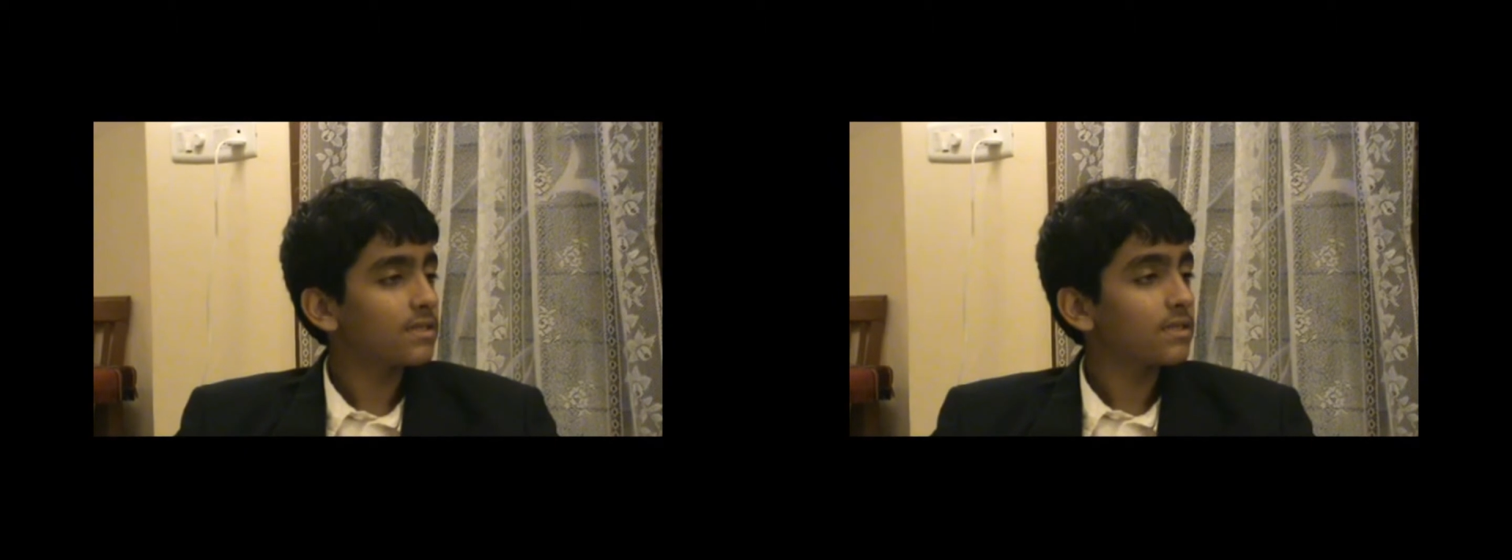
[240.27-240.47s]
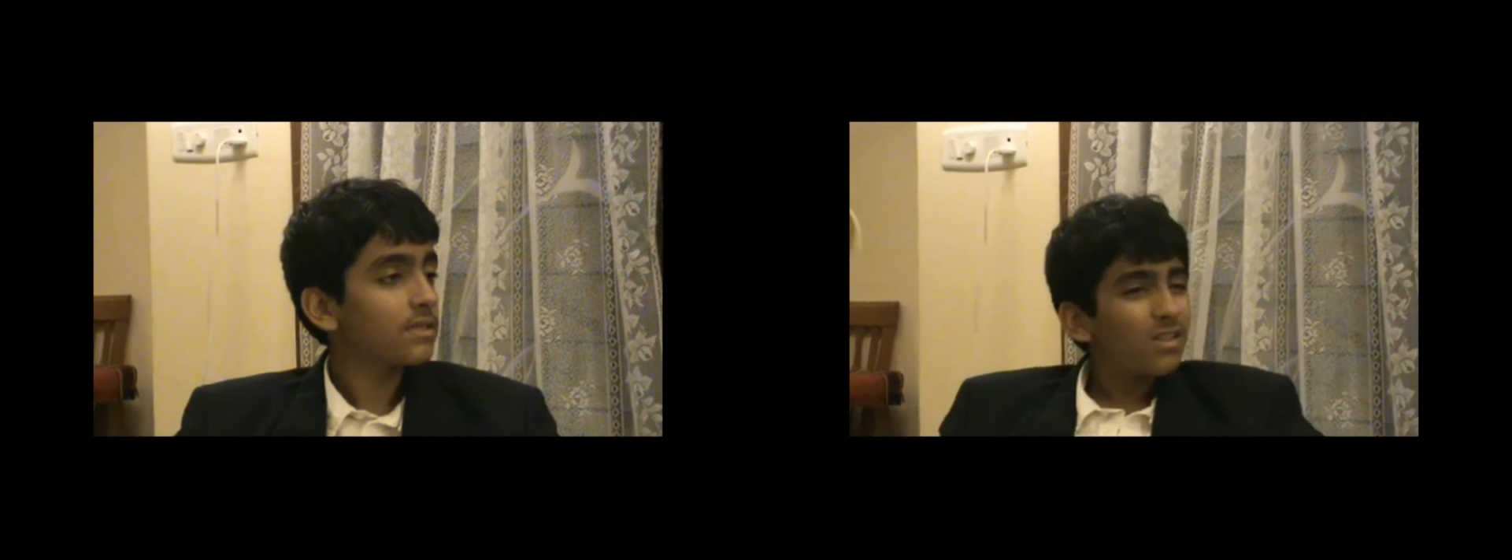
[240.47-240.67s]

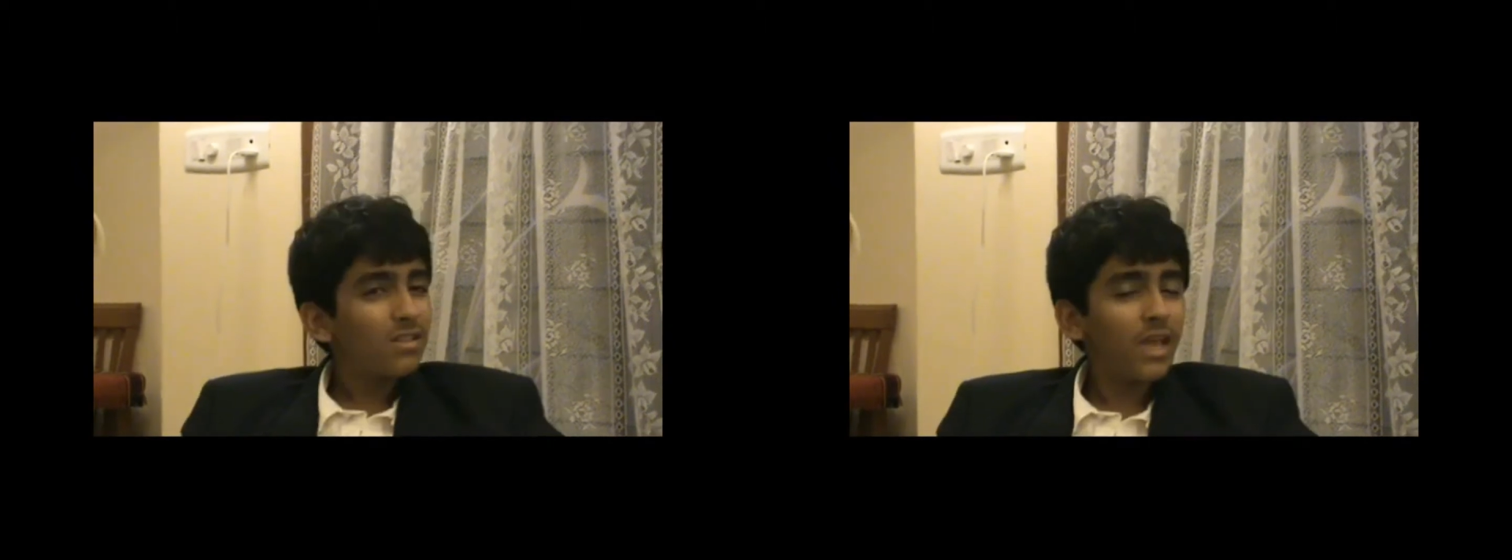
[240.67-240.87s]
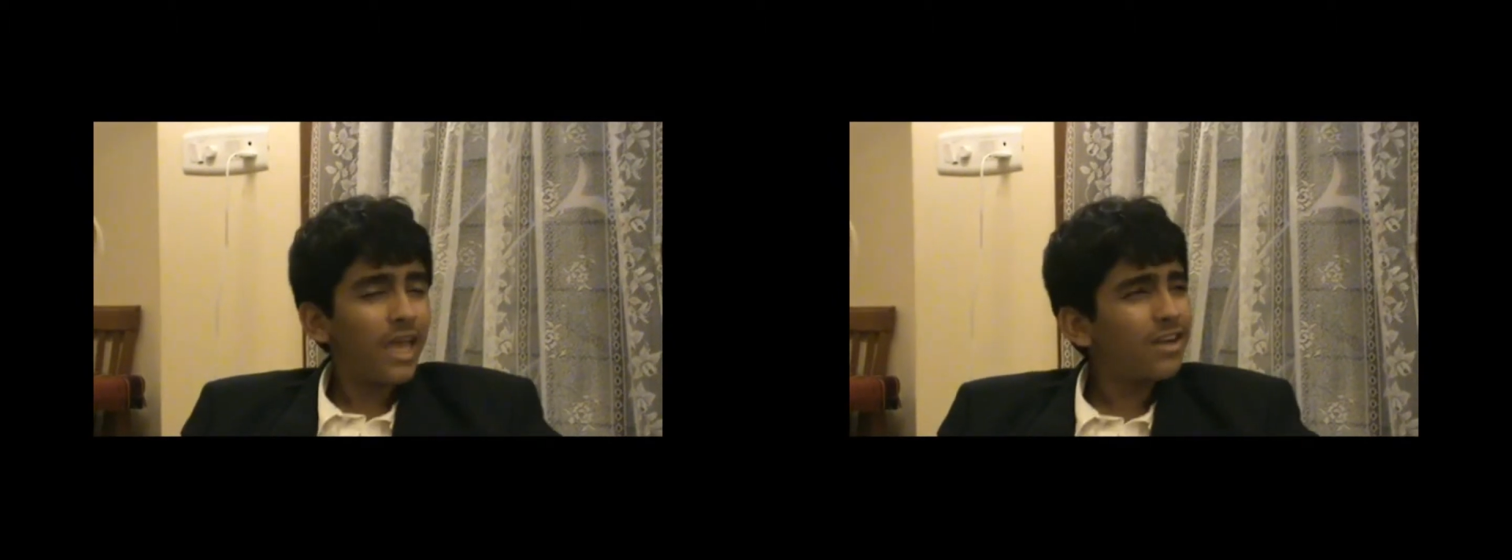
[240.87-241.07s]

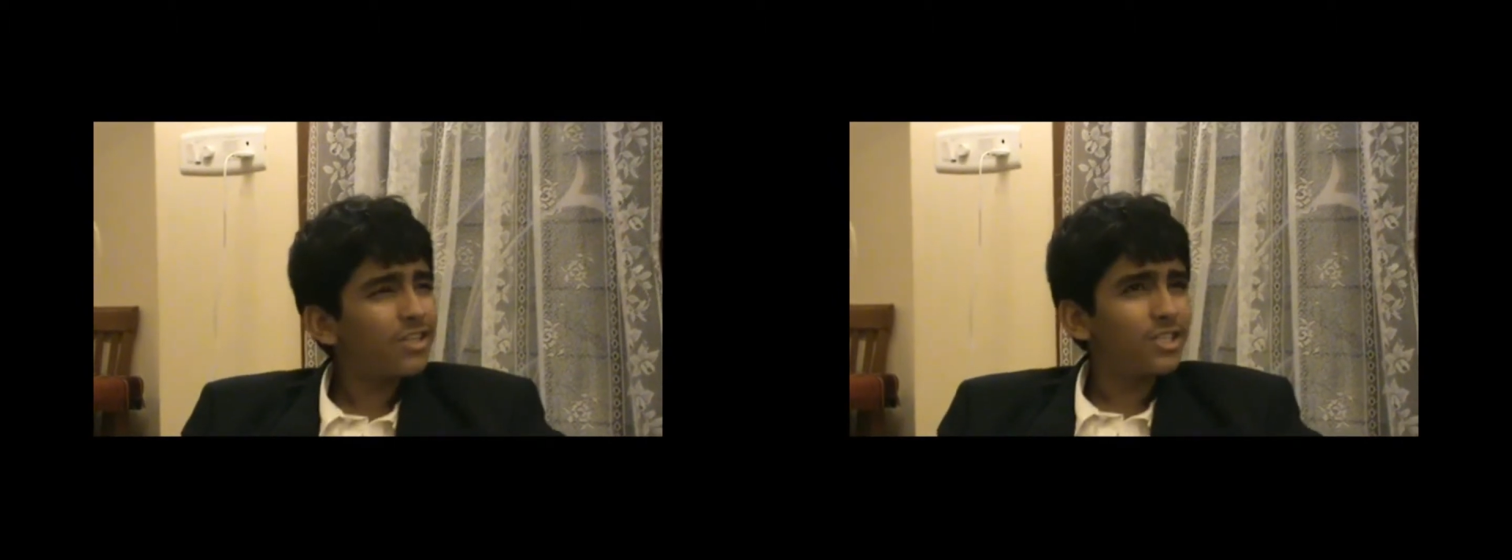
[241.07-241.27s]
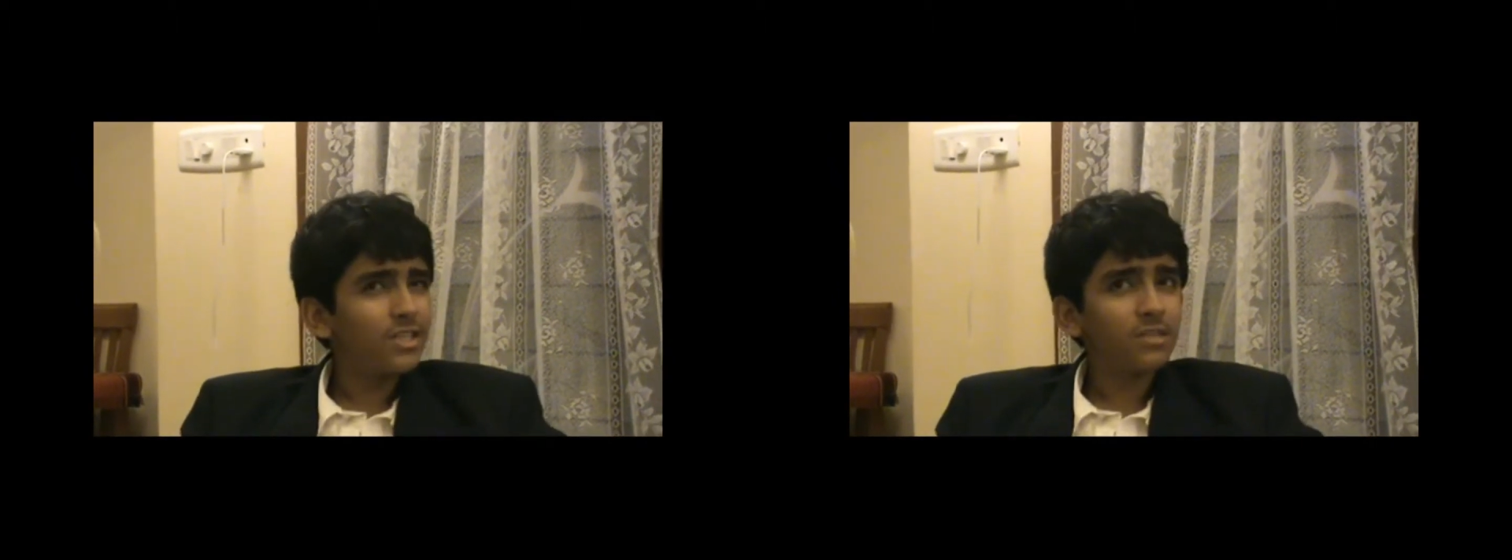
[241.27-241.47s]

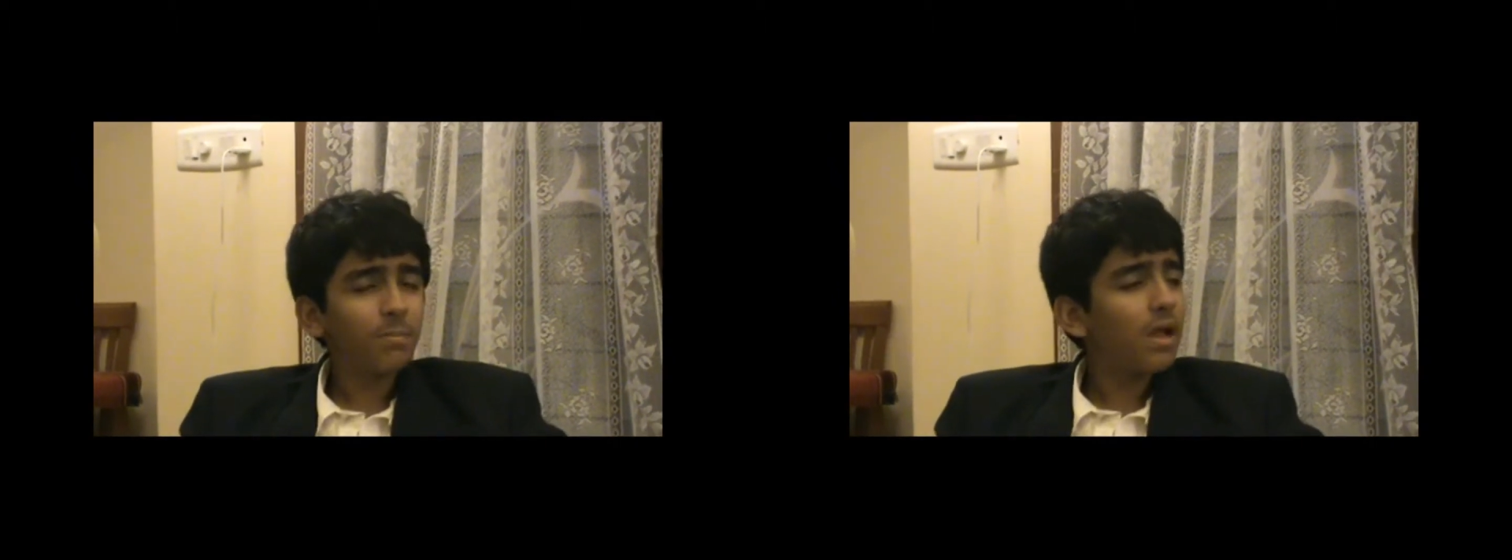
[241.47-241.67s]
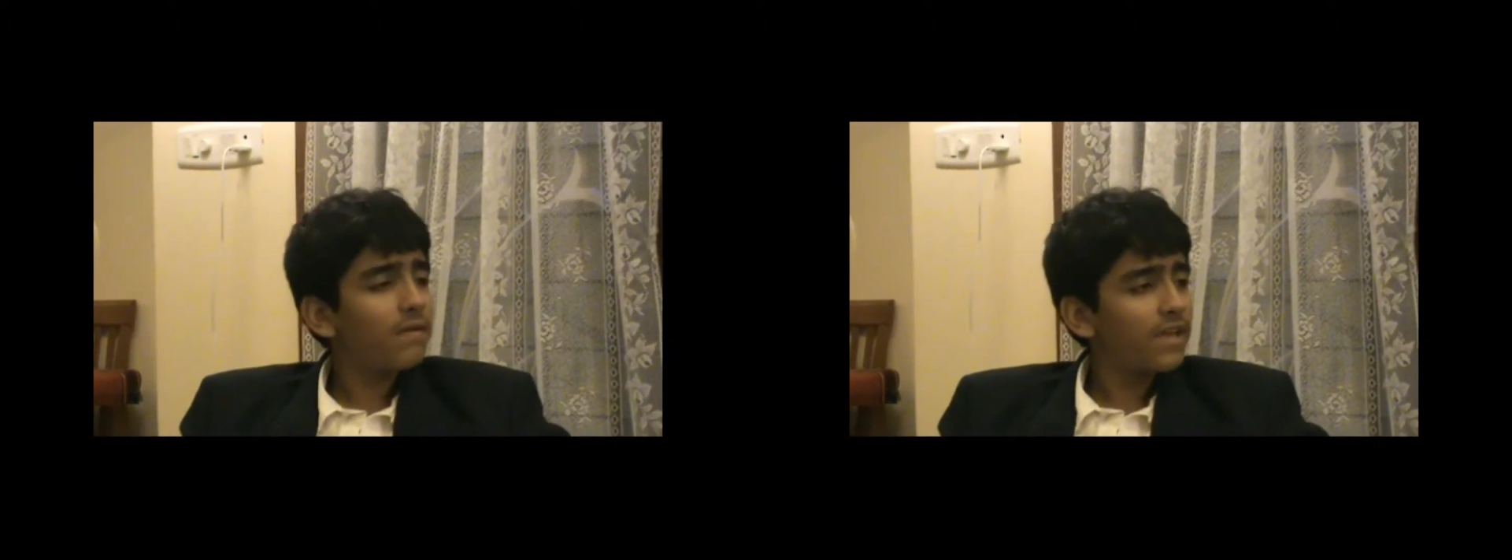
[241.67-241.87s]
The supply
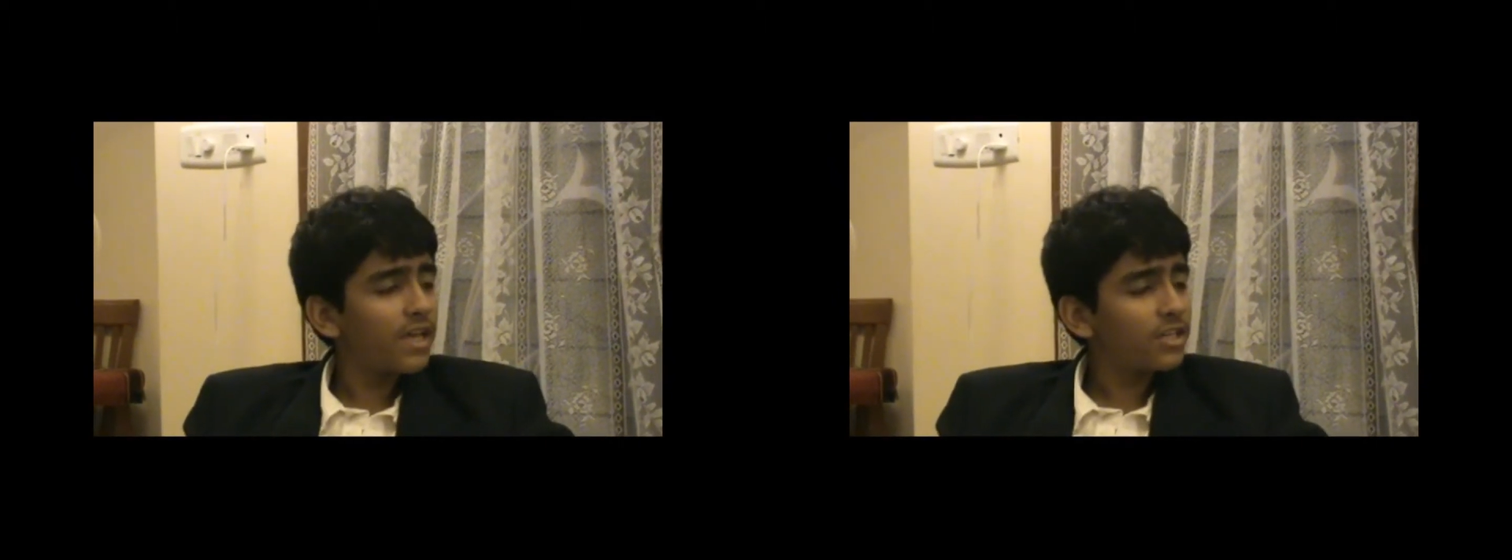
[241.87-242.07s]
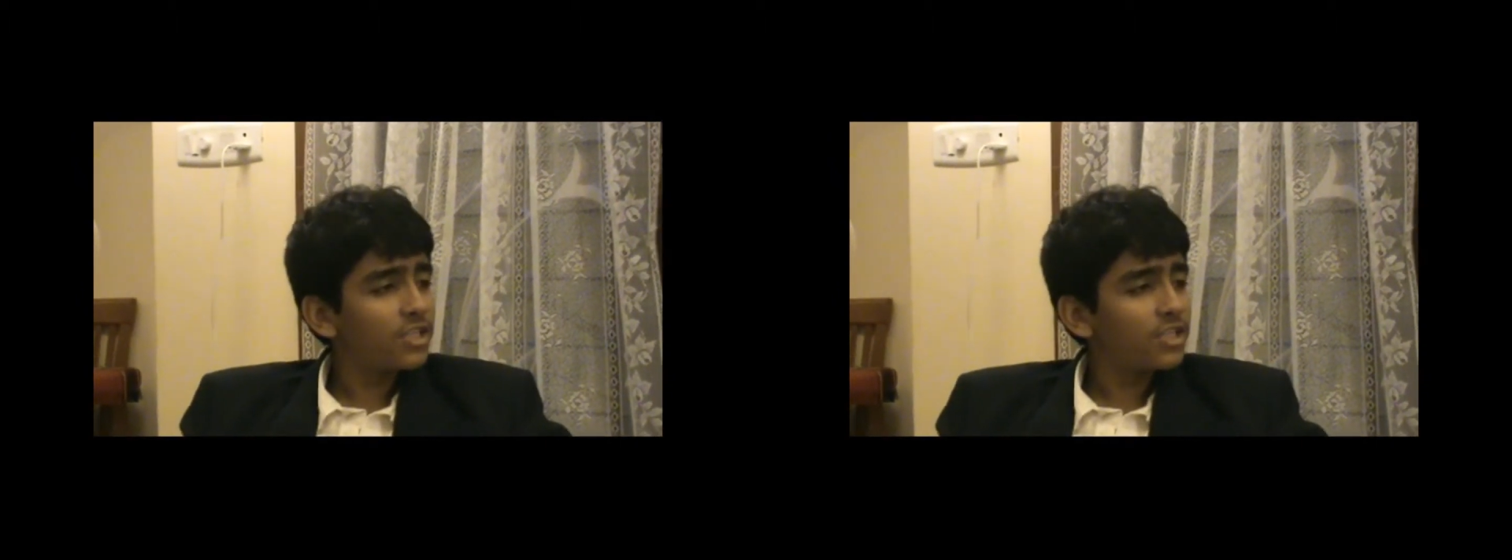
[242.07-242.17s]
of the energy